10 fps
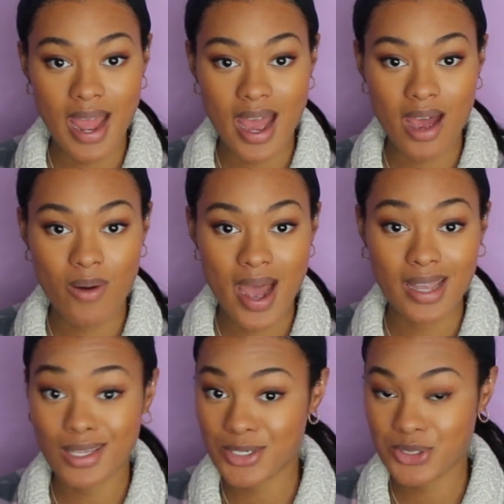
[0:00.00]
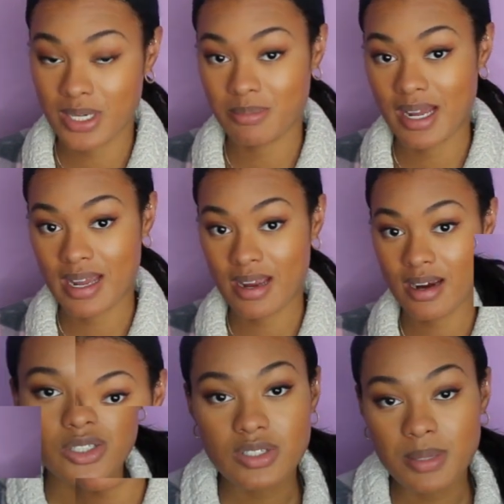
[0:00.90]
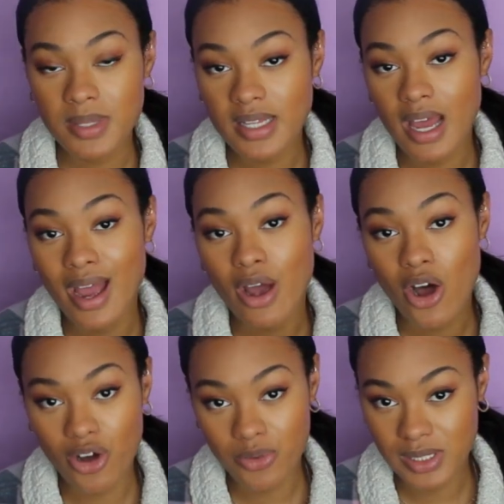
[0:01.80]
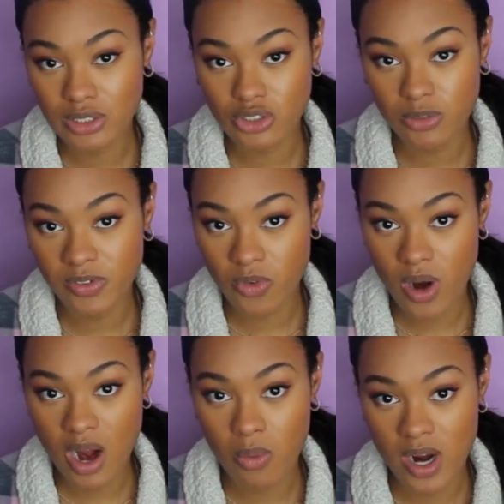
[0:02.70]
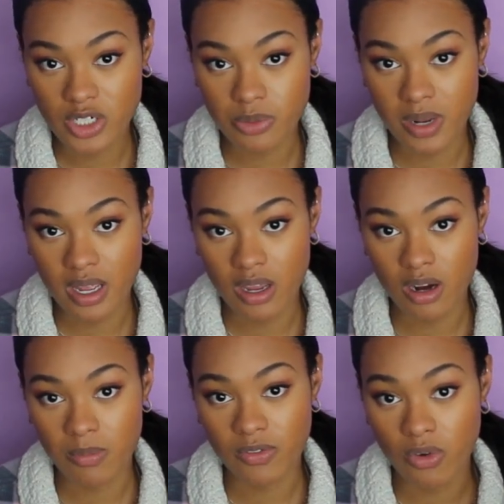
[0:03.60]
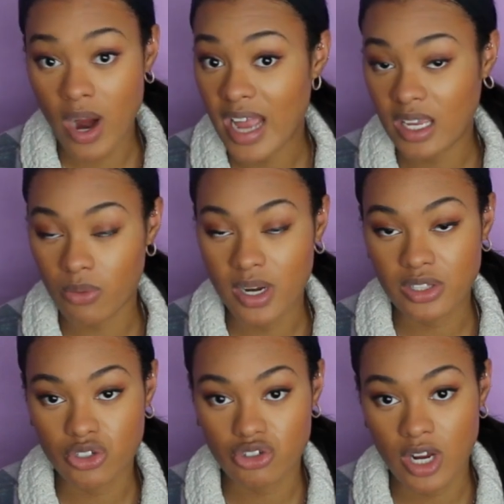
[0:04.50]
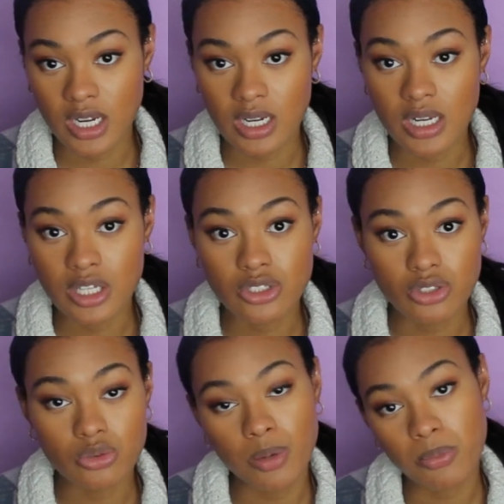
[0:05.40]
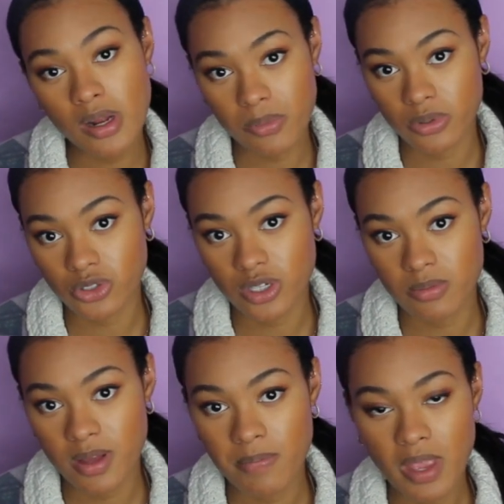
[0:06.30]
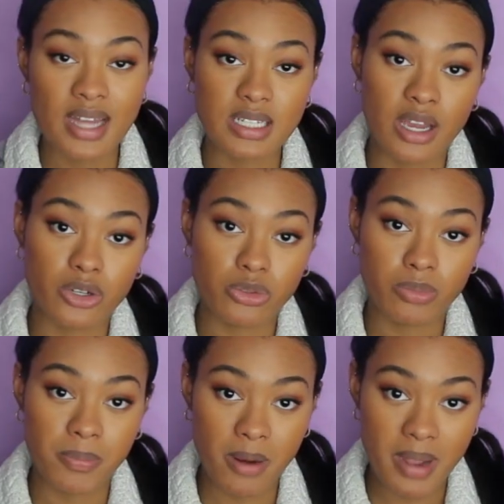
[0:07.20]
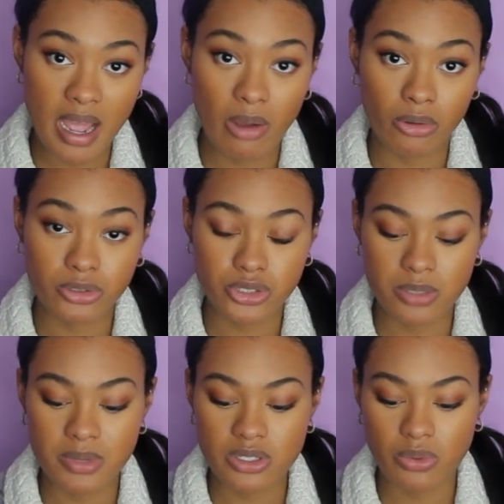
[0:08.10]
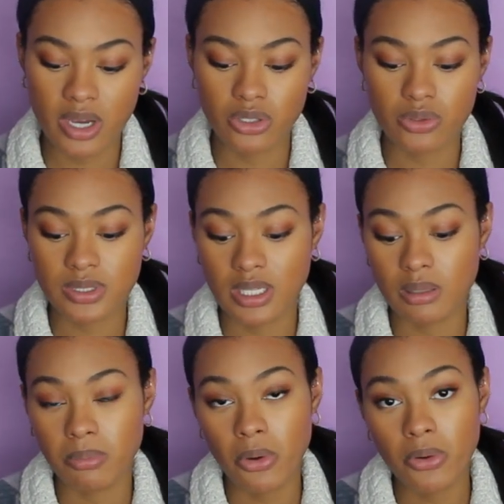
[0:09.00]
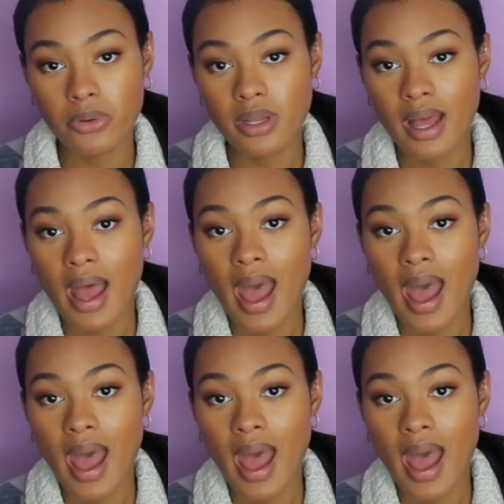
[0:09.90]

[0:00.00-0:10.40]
how I heat train my hair. So something that I always do before I wash my hair, before I get ready to straighten it, is do a pre-poo treatment. As I prepare my hot oil treatments, what I do is get a bowl,